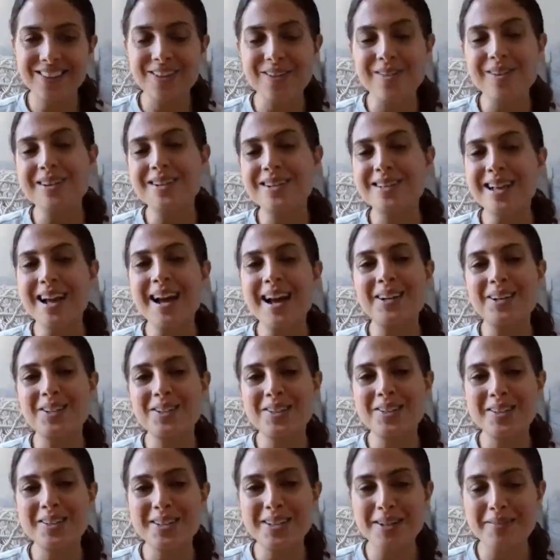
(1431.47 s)
there is
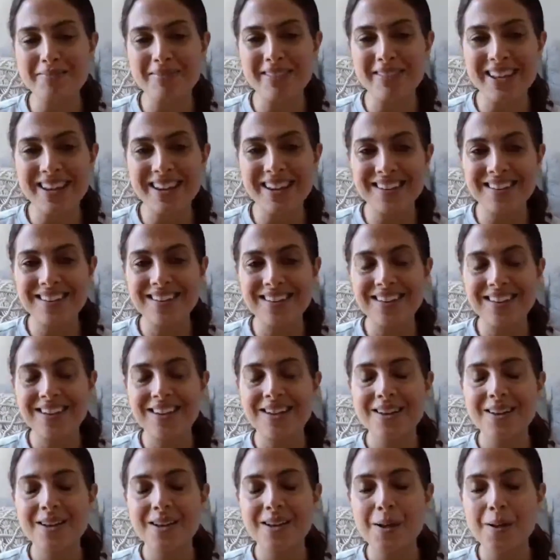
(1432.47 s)
actually something
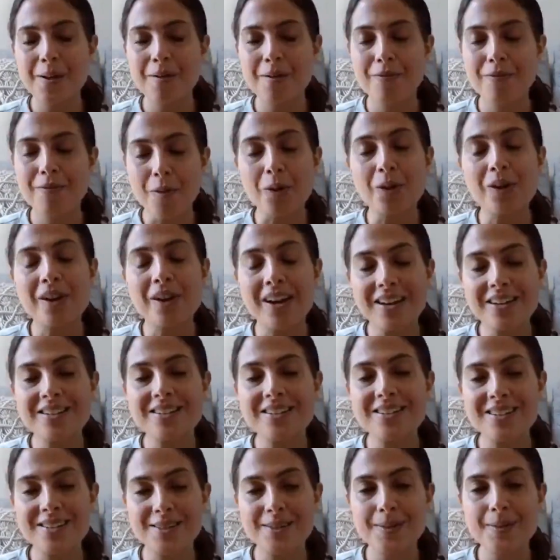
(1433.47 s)
for
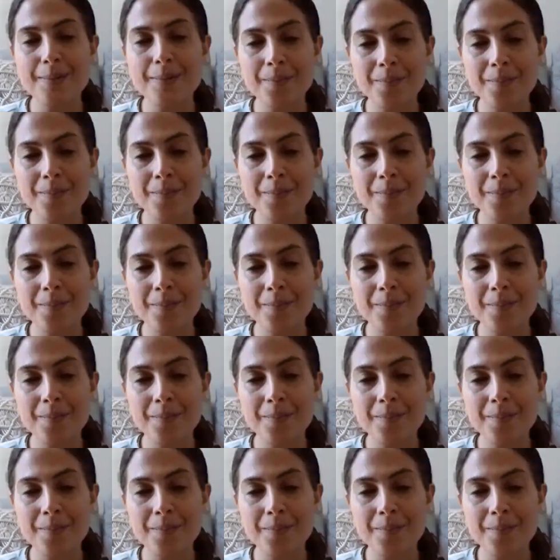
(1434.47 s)
us.